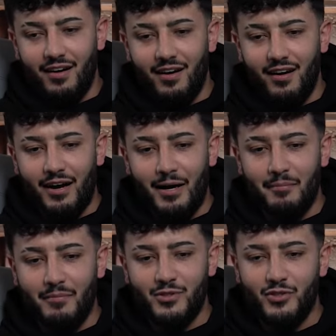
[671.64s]

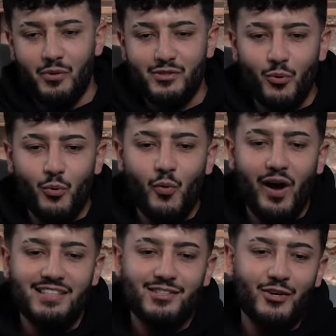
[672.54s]
Um, so it's
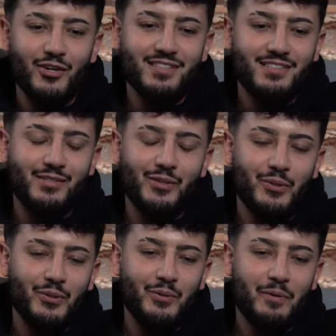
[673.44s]
always good
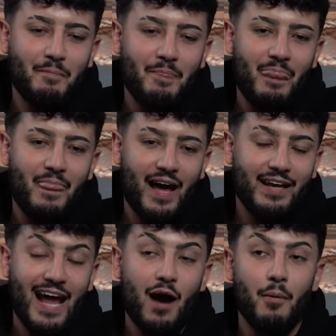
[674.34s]
to,
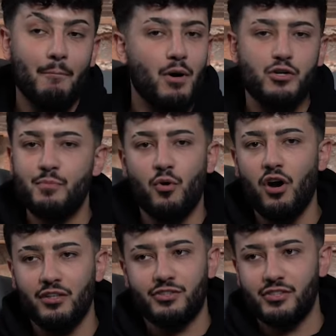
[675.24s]
and now I'm much more
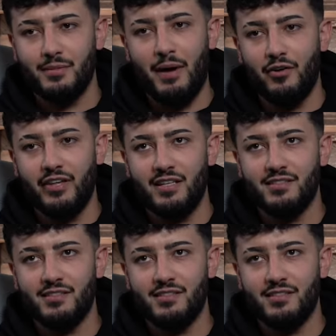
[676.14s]
conscious about this.